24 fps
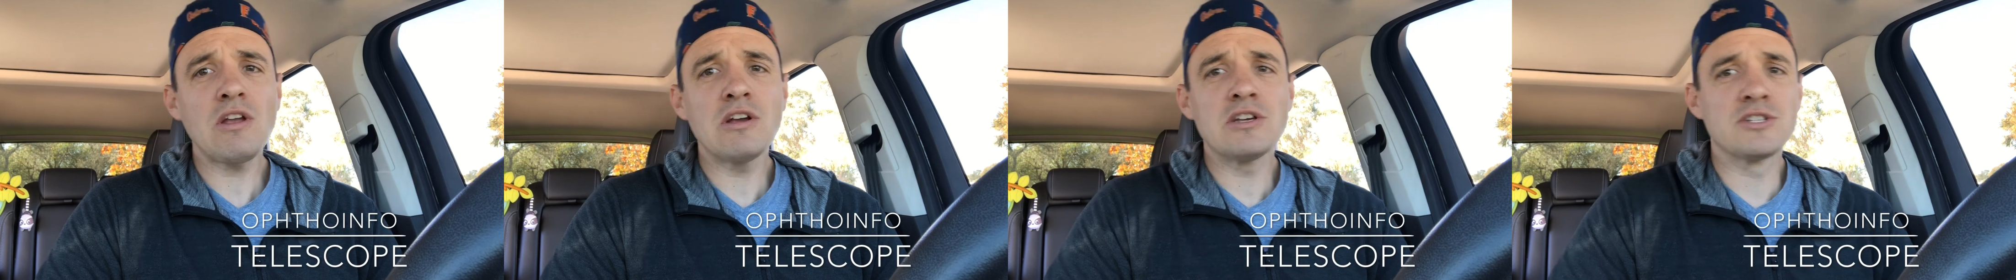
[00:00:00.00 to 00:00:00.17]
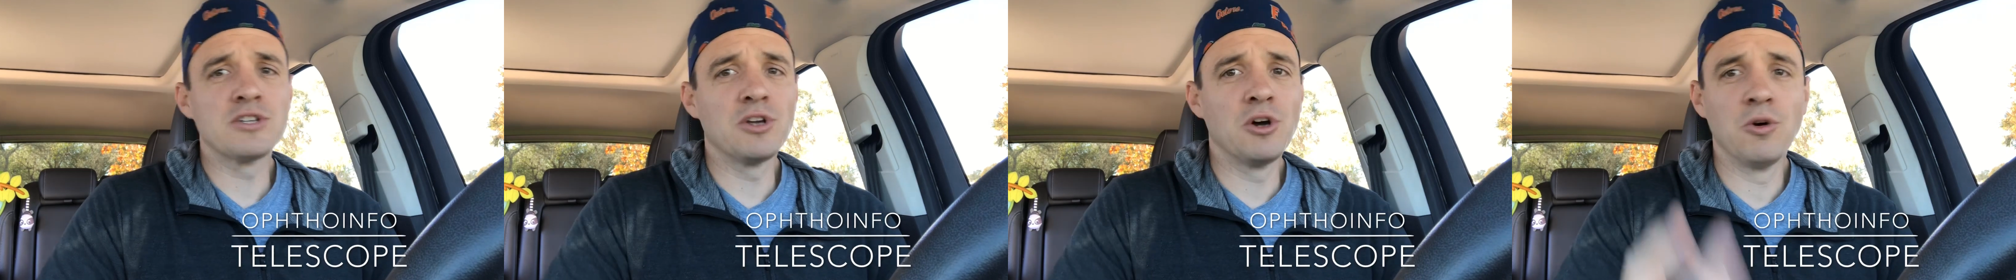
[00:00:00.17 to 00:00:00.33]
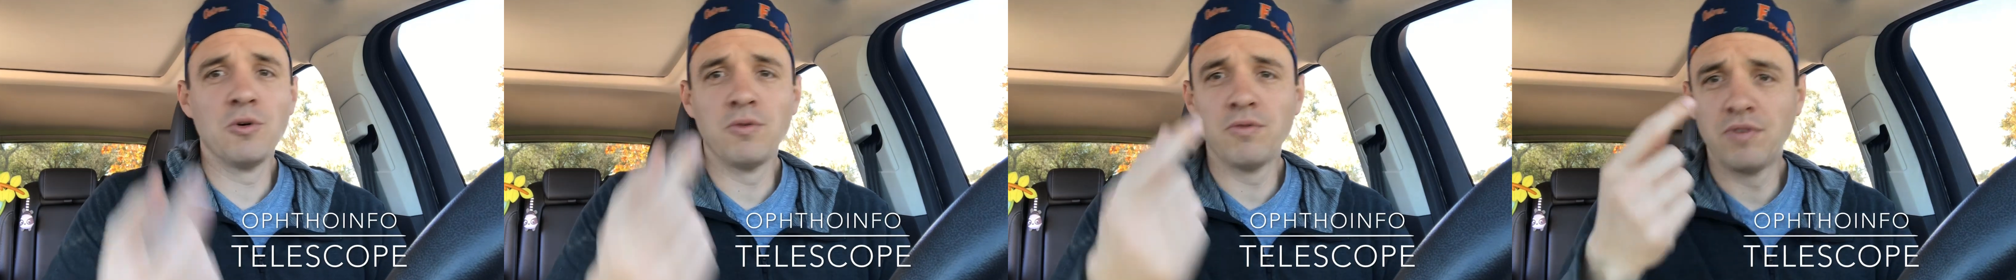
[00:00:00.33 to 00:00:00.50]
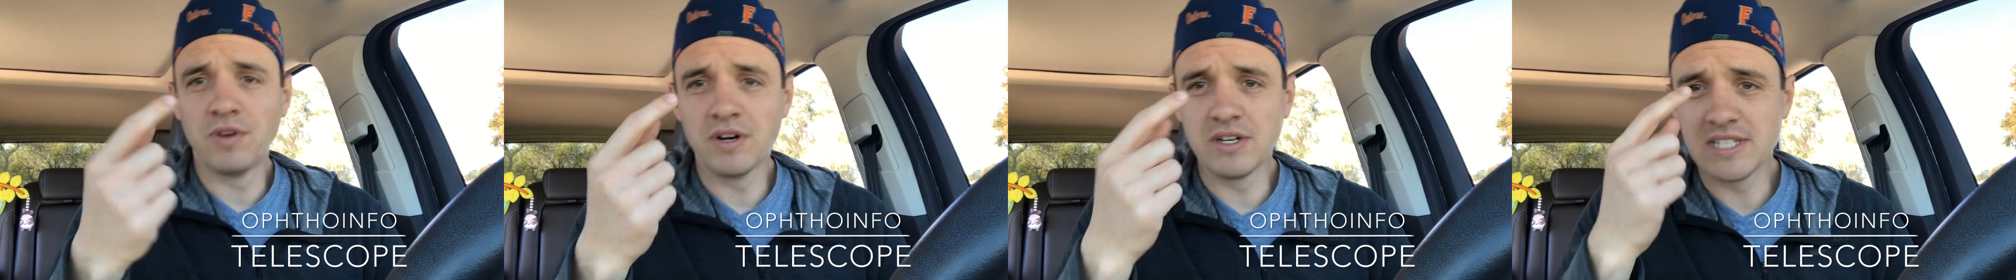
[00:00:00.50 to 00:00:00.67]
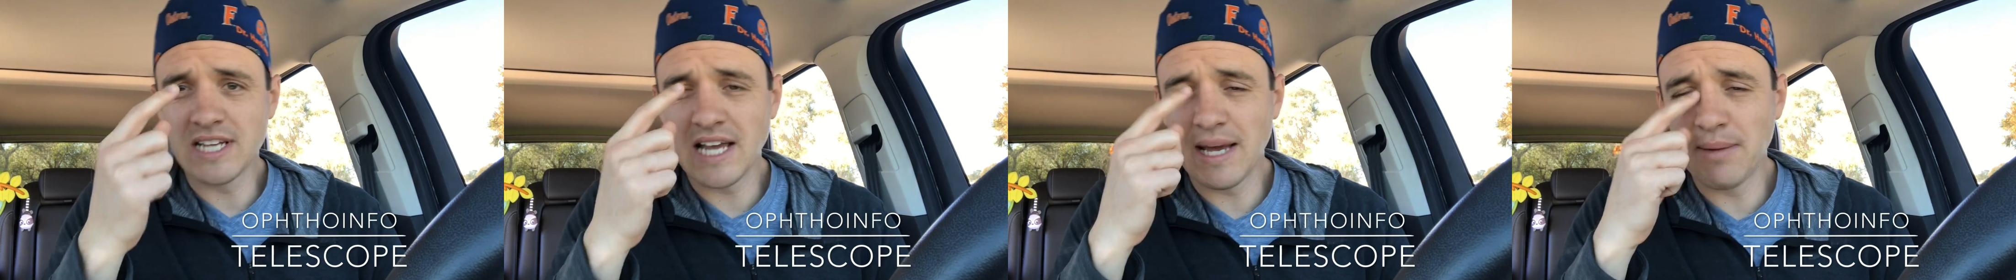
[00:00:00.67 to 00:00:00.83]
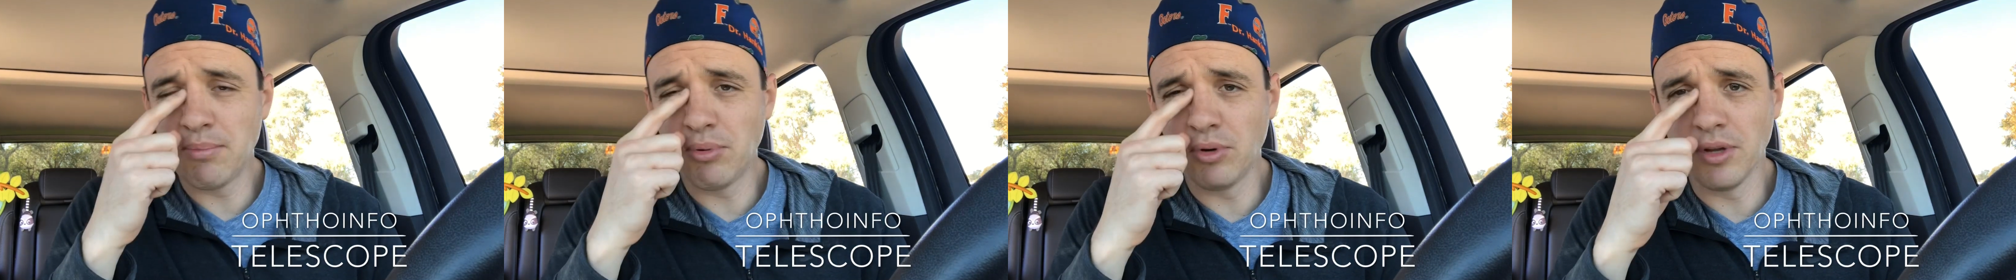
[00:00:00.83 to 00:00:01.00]
So for
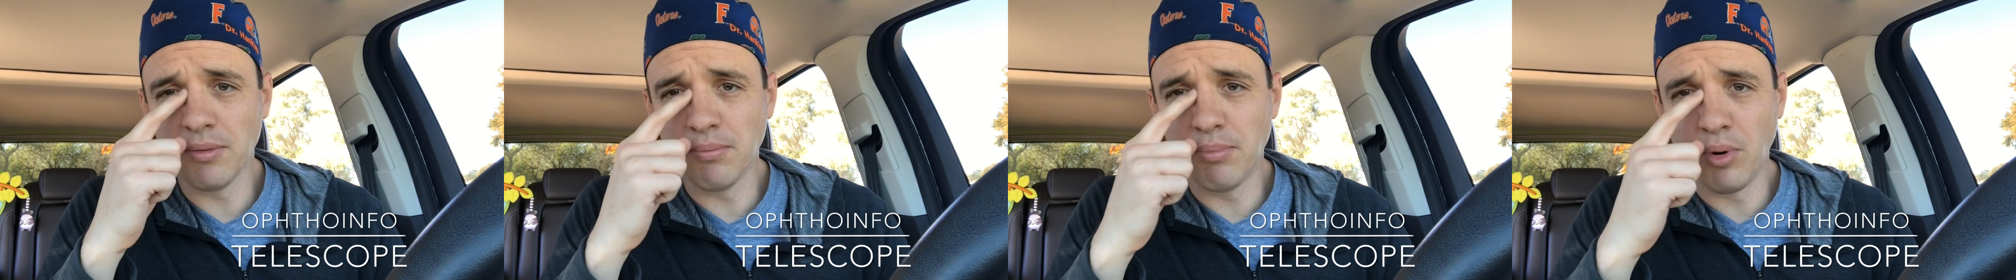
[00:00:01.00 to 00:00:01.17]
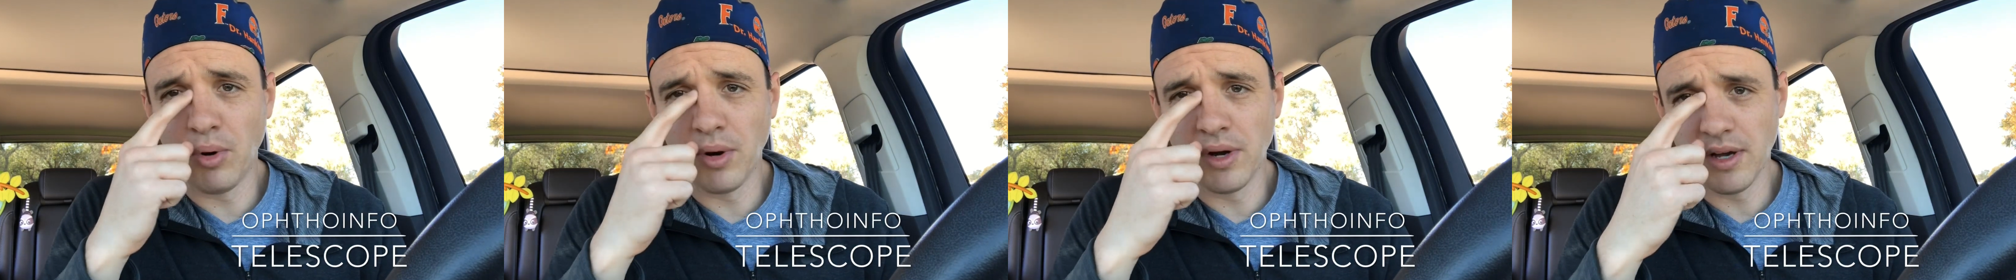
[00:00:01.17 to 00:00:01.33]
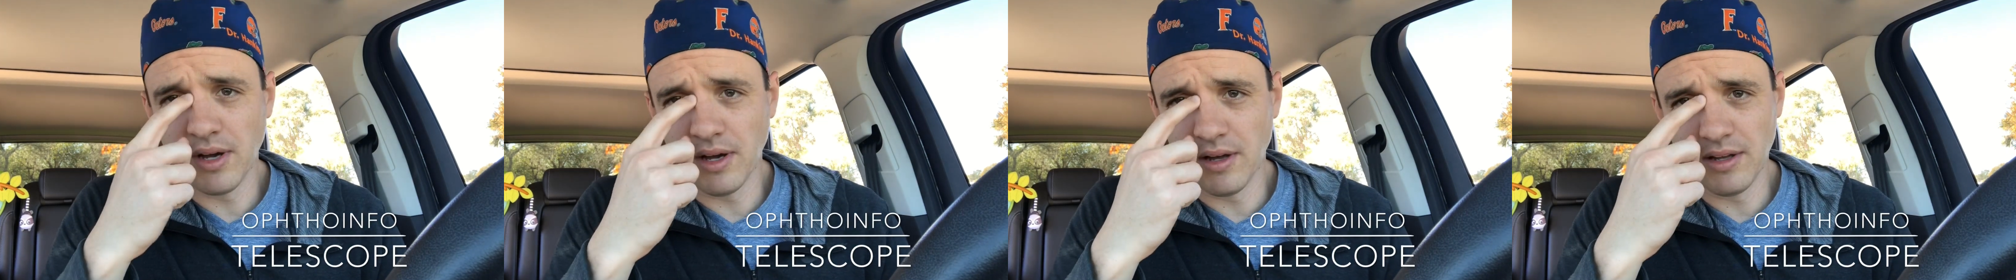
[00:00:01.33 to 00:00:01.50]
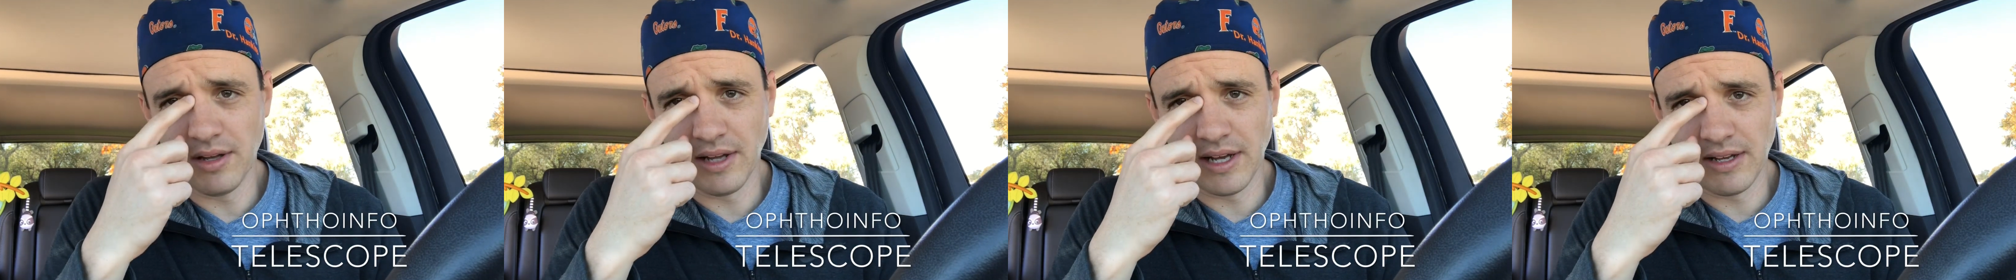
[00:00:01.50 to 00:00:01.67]
example, the point,